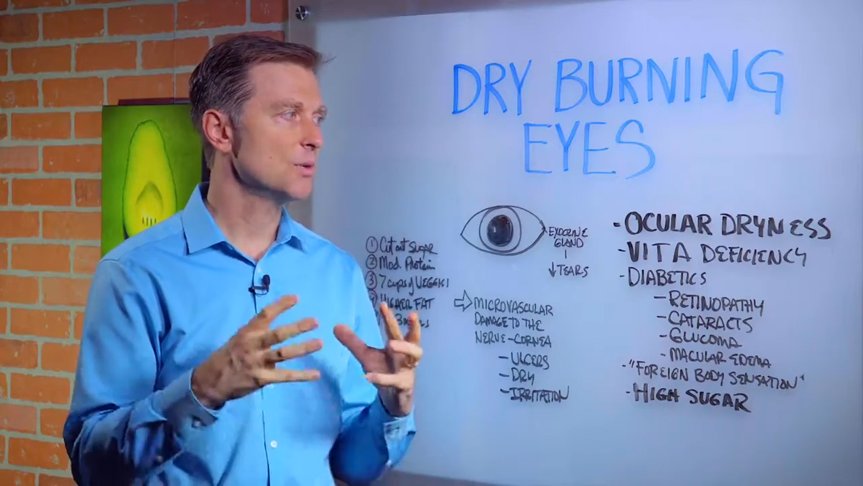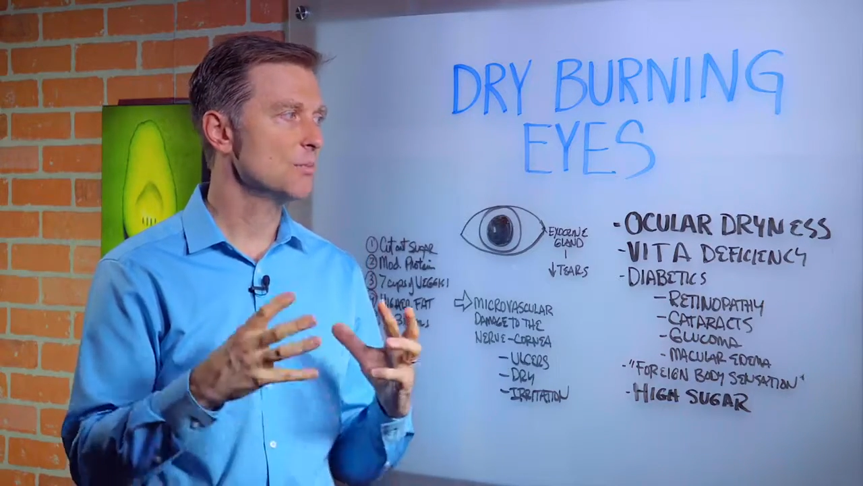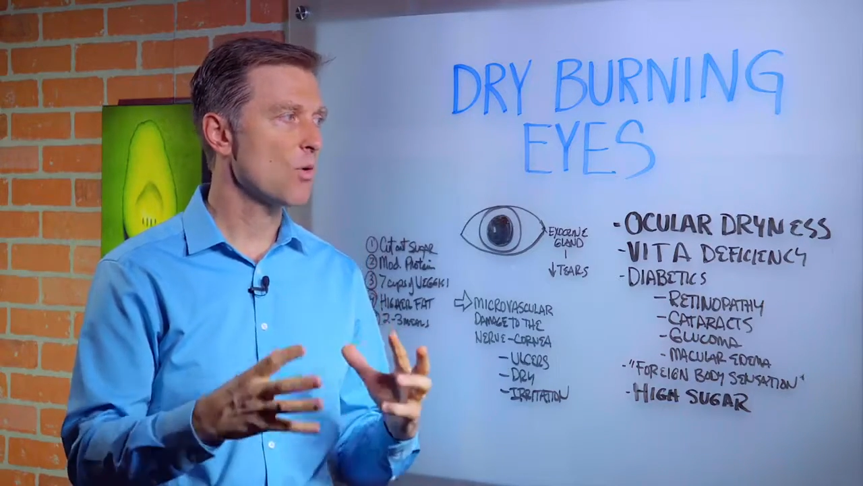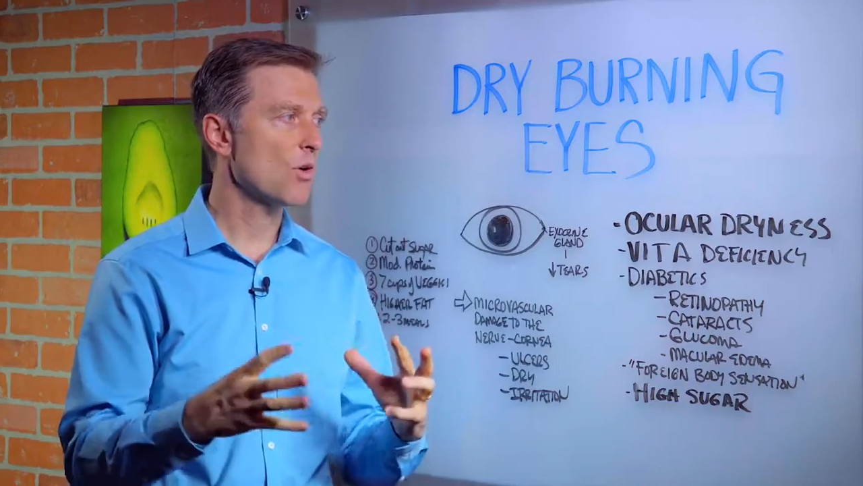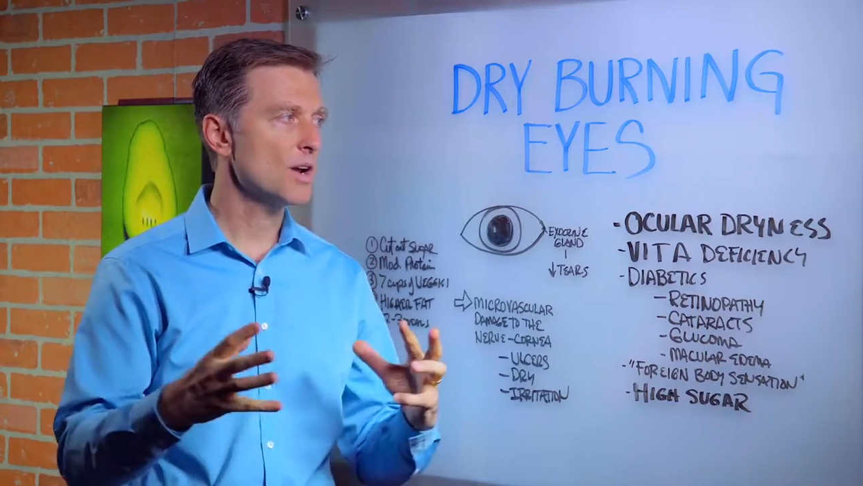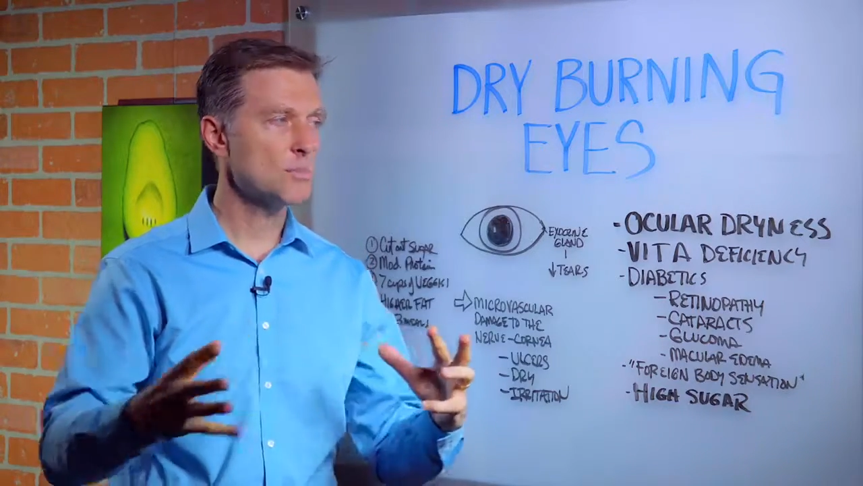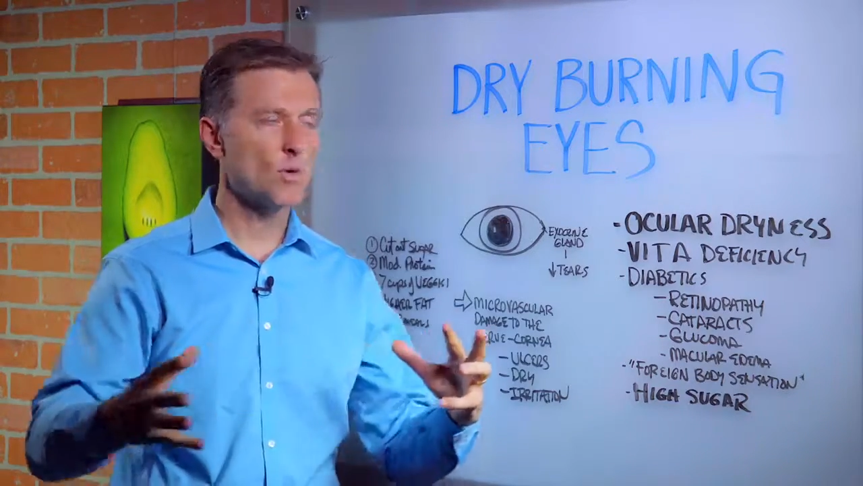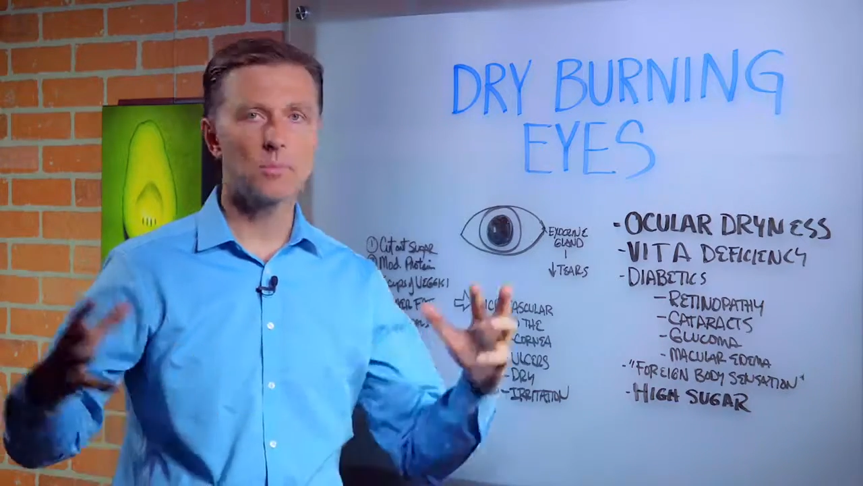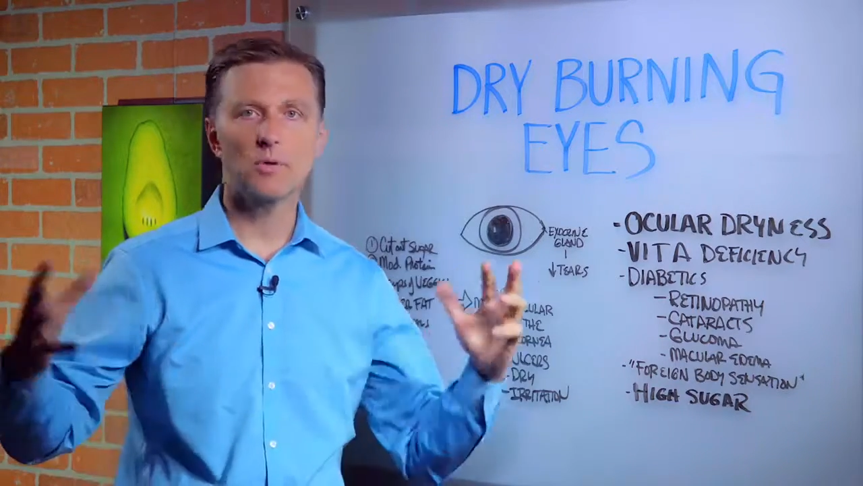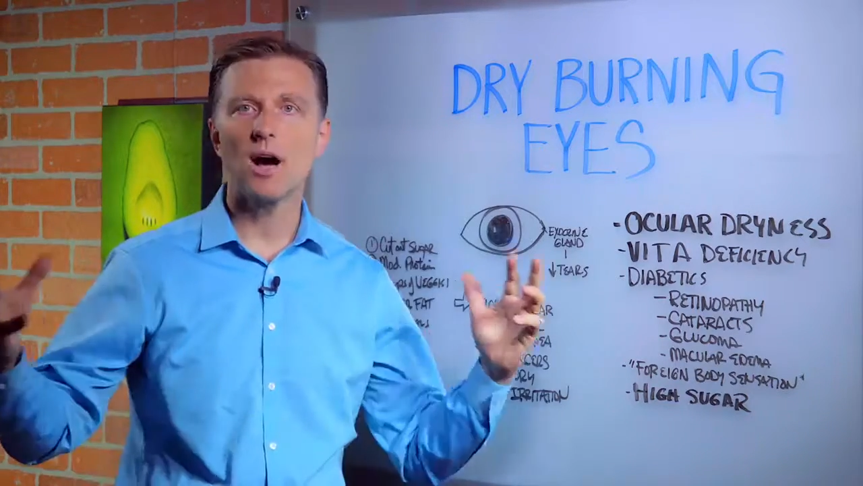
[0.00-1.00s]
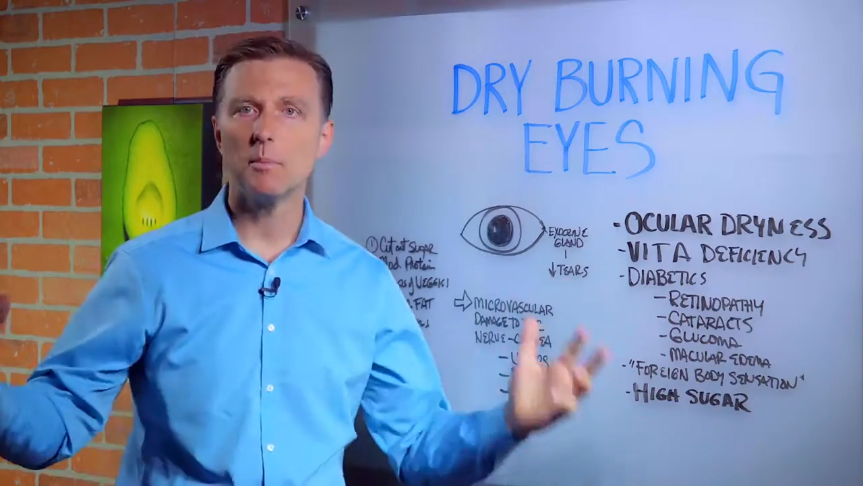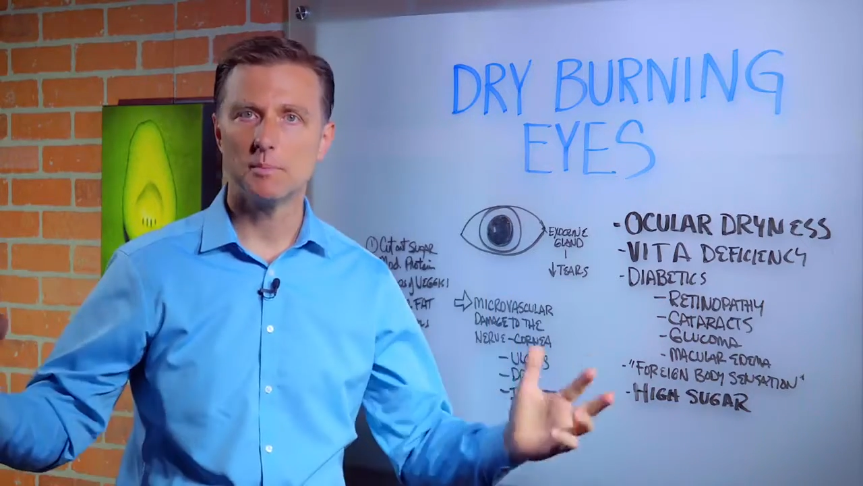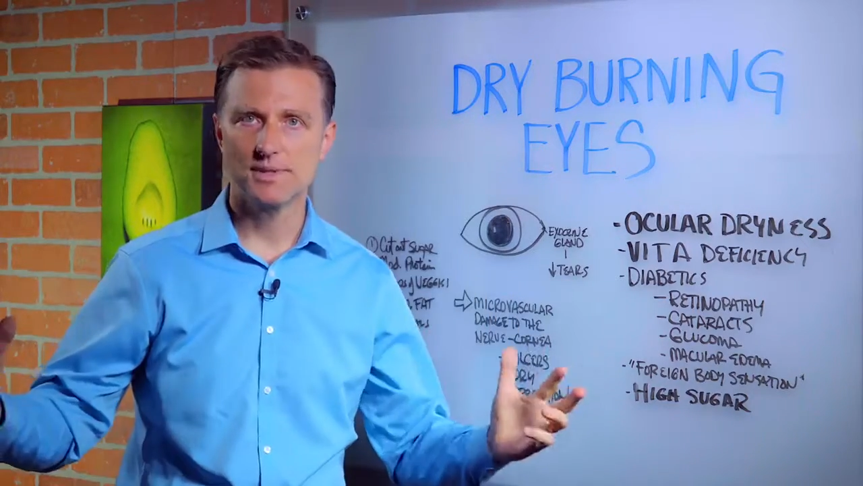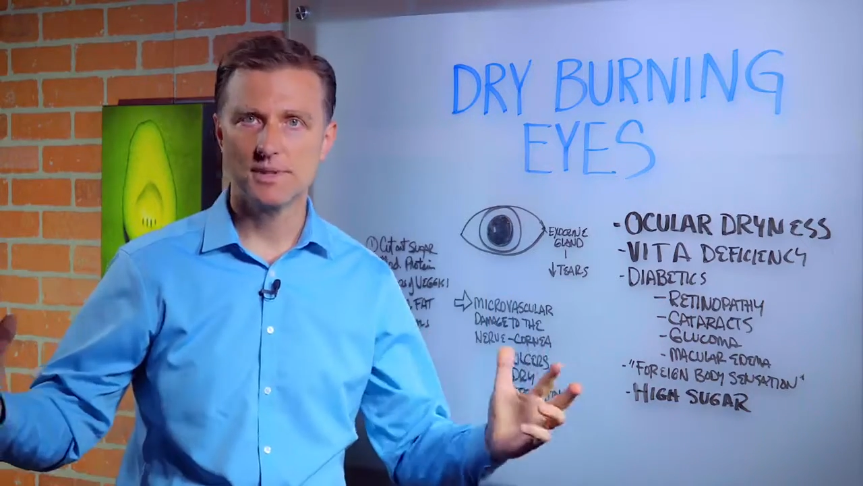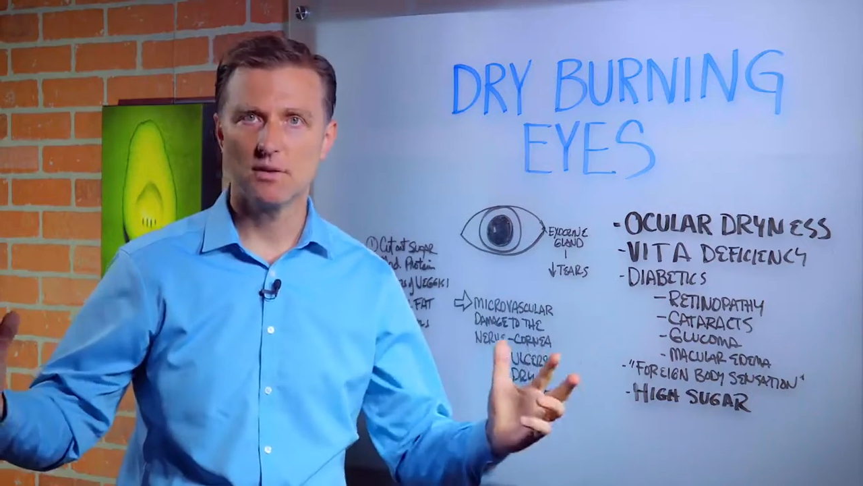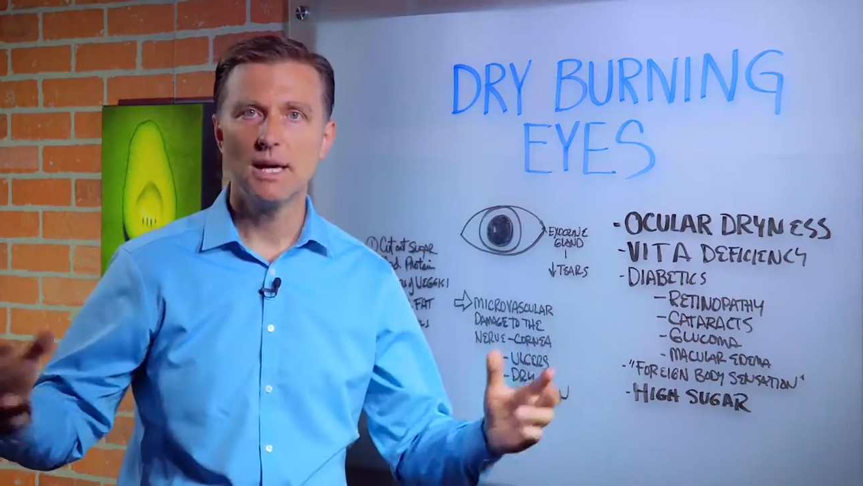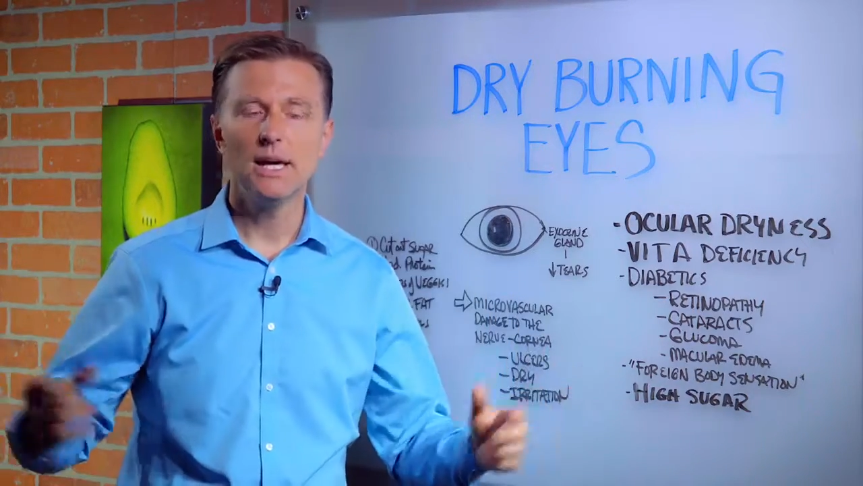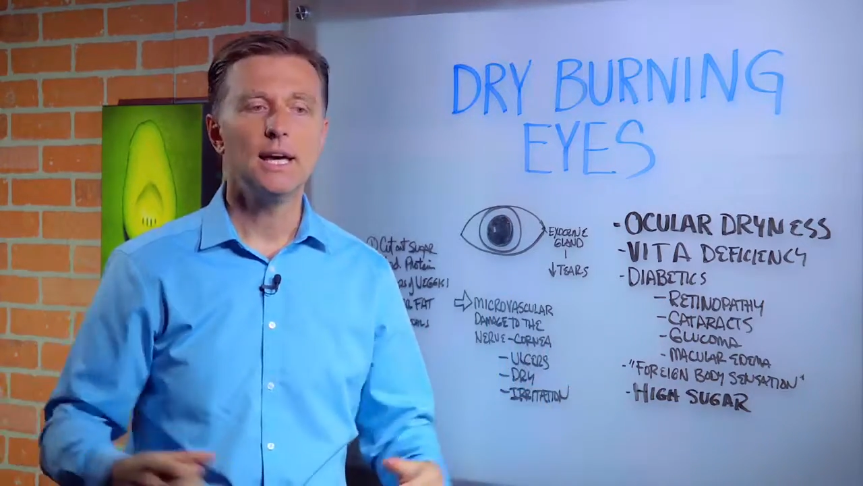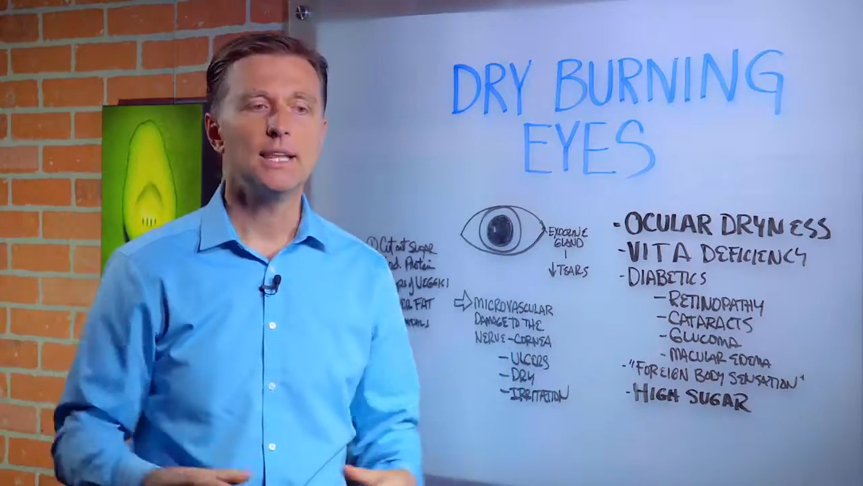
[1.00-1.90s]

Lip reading: to more and more problems. So